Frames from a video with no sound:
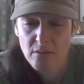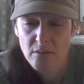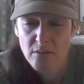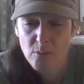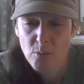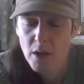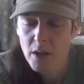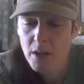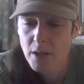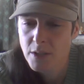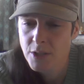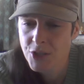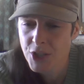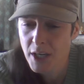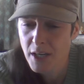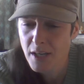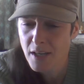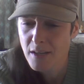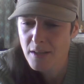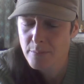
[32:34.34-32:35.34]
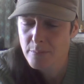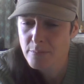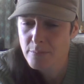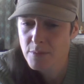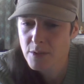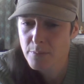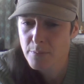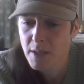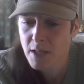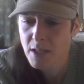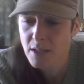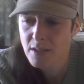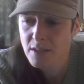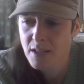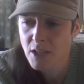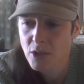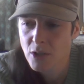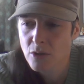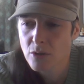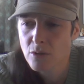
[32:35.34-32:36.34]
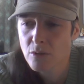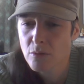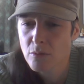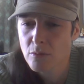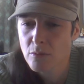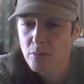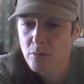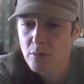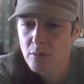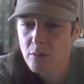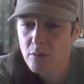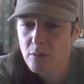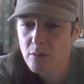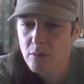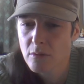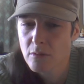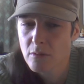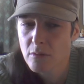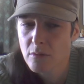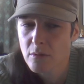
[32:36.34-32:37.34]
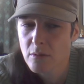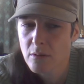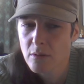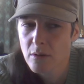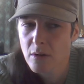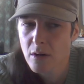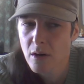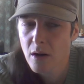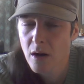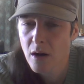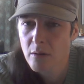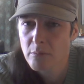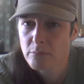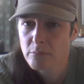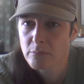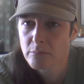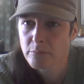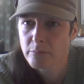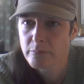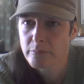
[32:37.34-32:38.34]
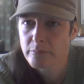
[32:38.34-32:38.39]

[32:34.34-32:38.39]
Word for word: Well, ashamed means that you um